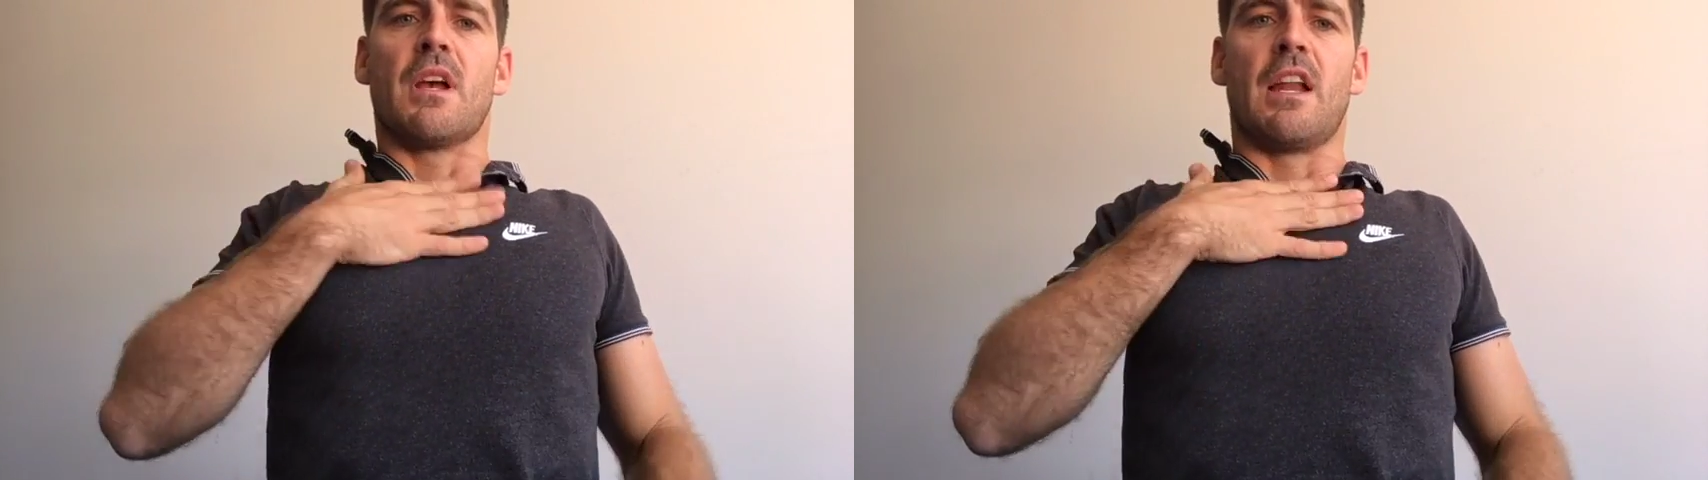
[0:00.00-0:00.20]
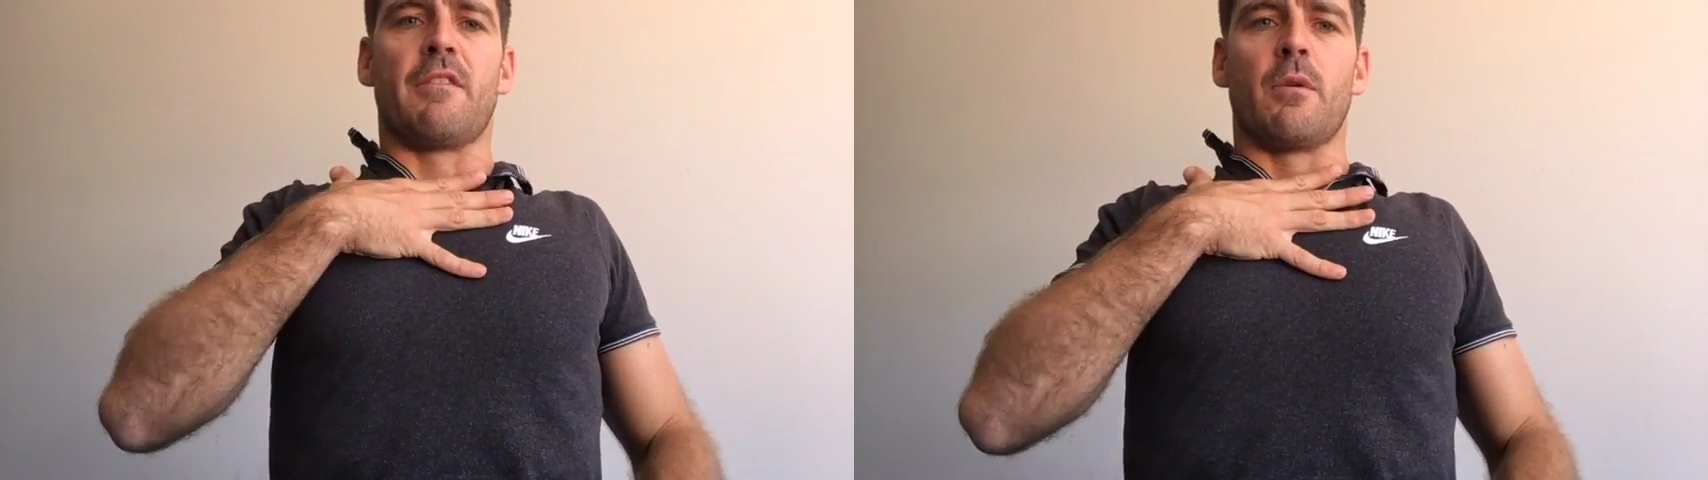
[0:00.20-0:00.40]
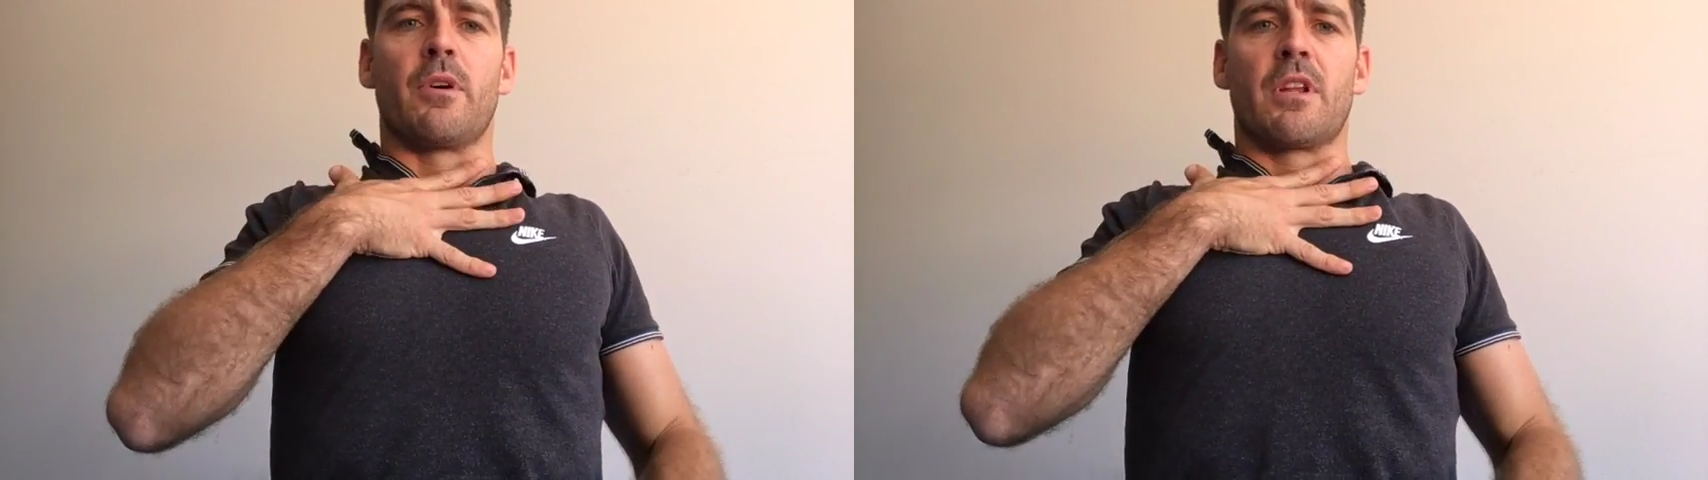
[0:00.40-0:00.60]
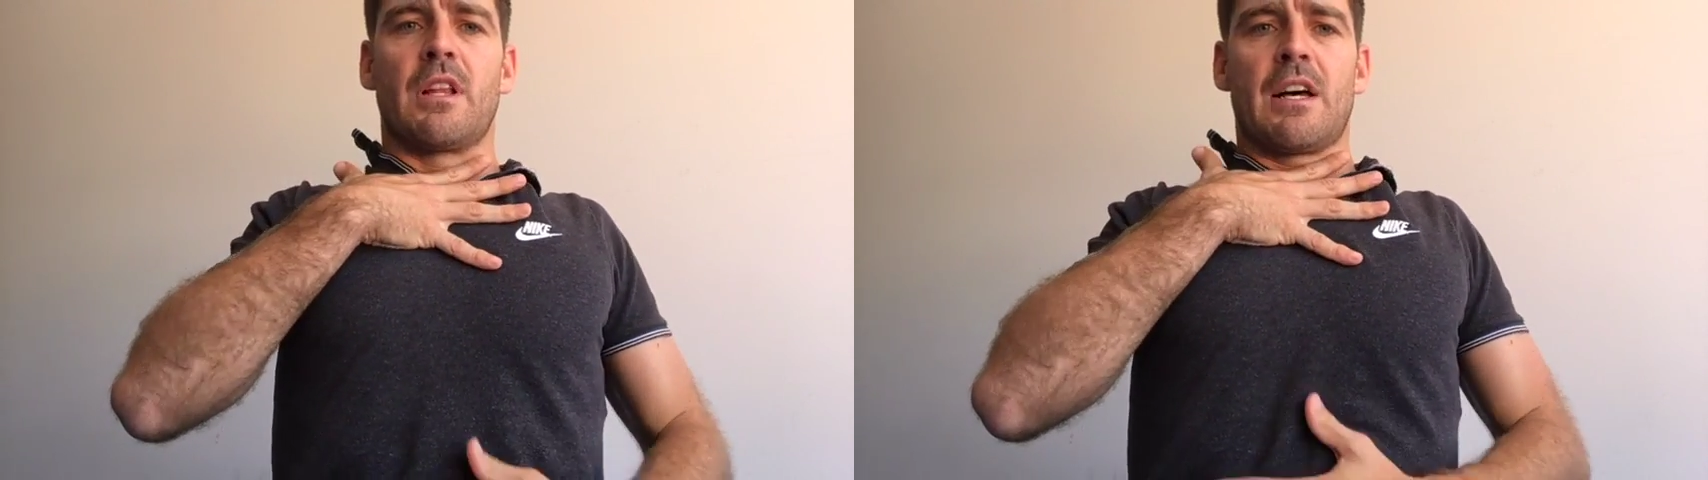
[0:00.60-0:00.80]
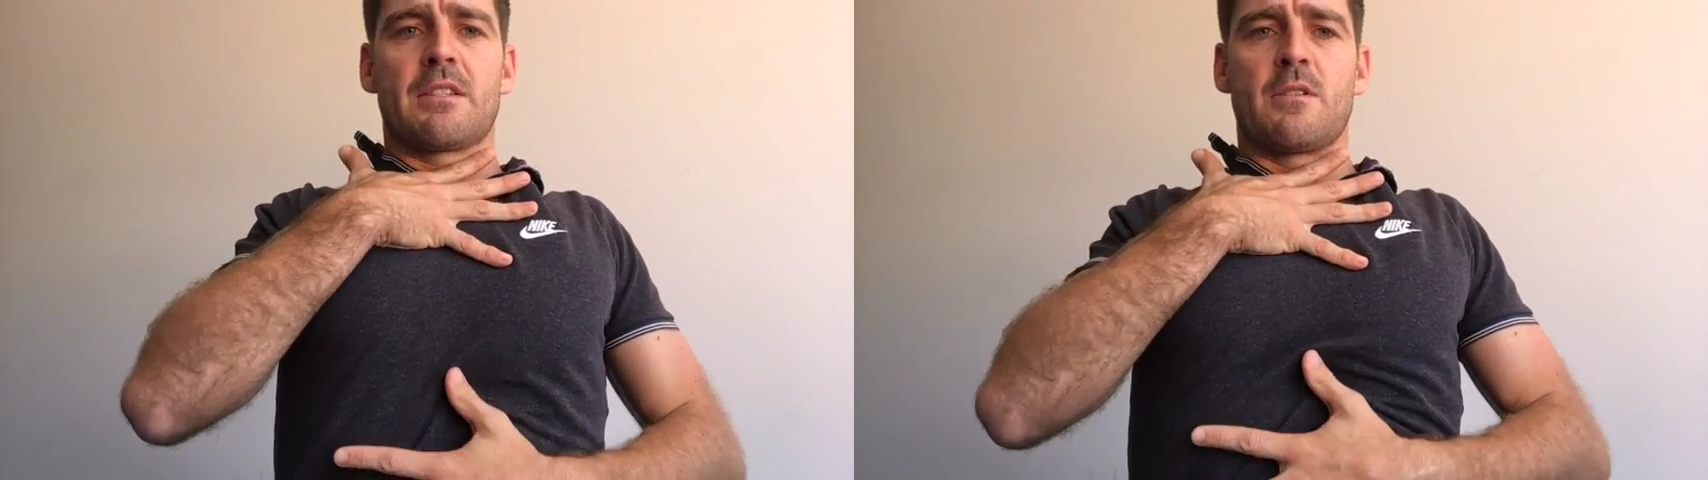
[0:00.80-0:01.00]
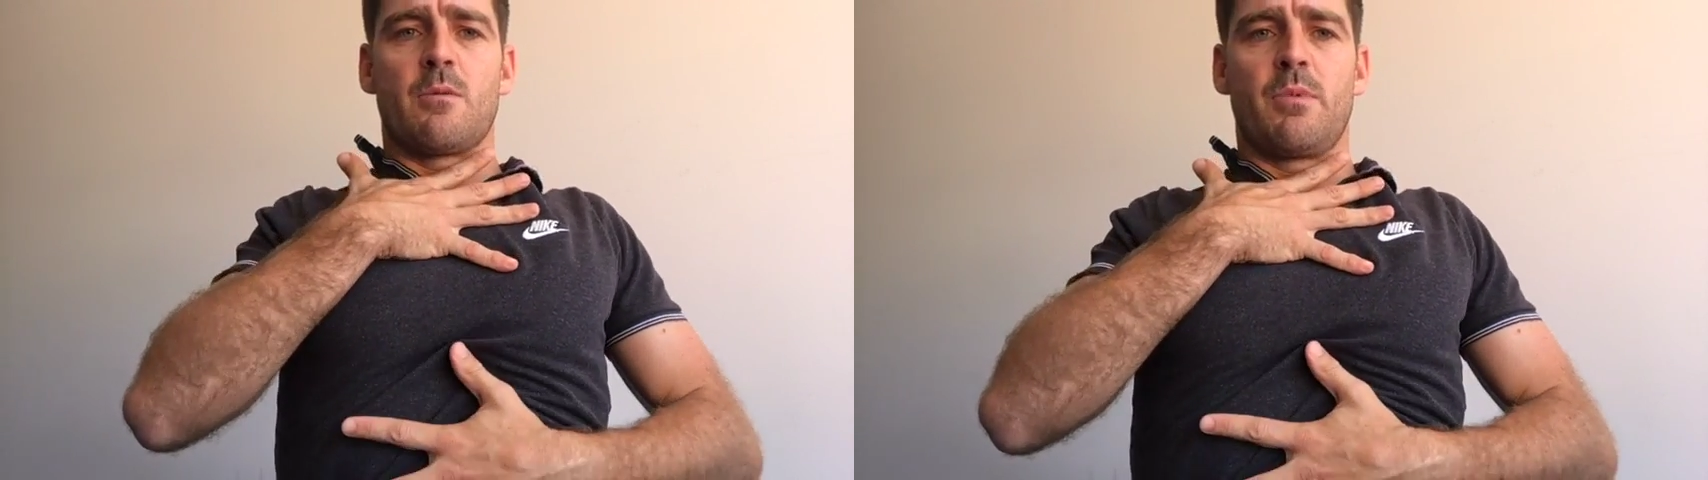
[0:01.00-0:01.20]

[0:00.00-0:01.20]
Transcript: and if you want the last little